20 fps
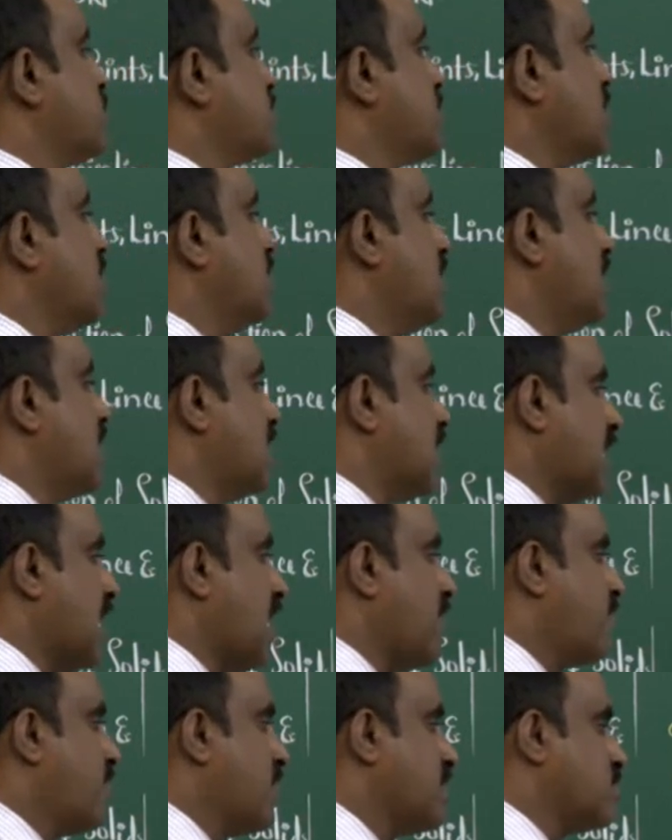using
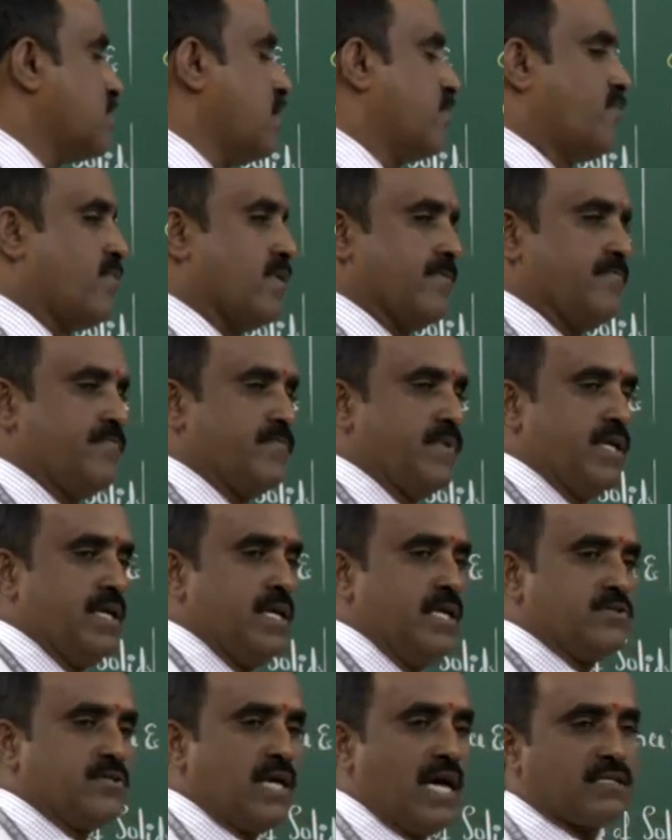drafting software.
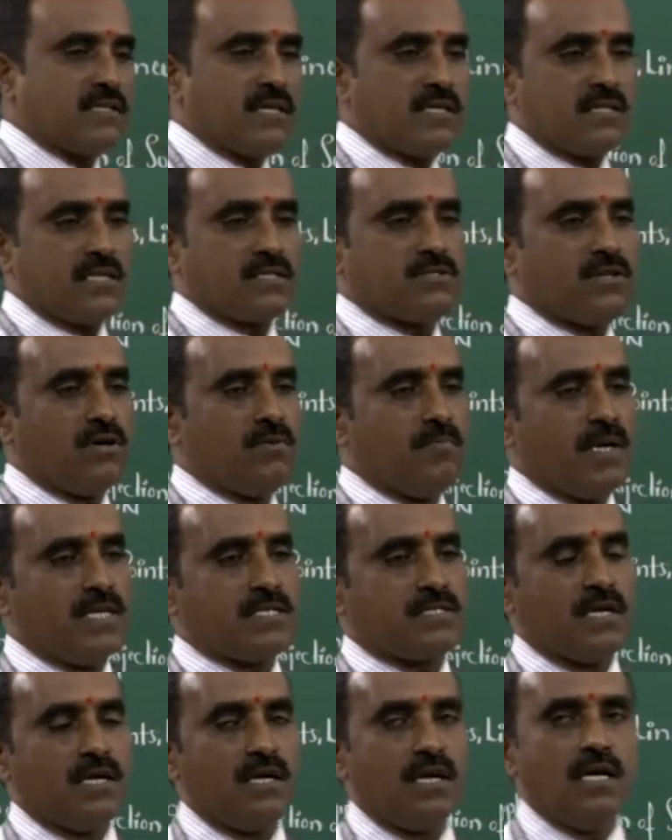So as I just now
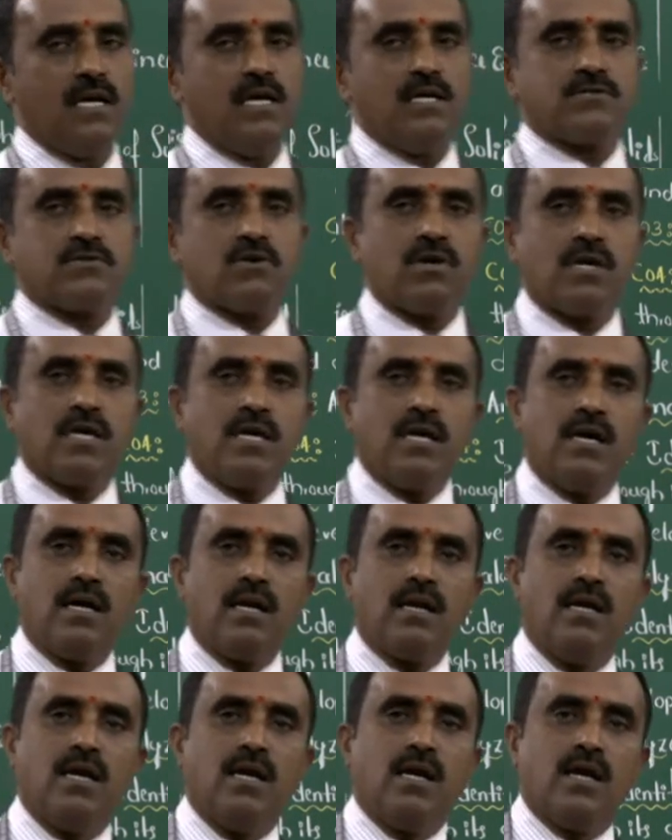mentioned, so
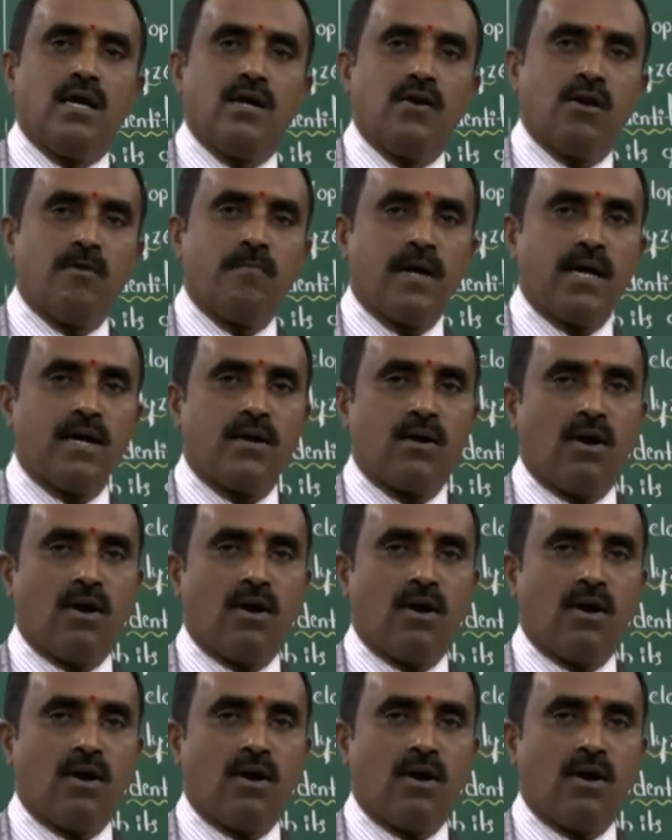here you'll be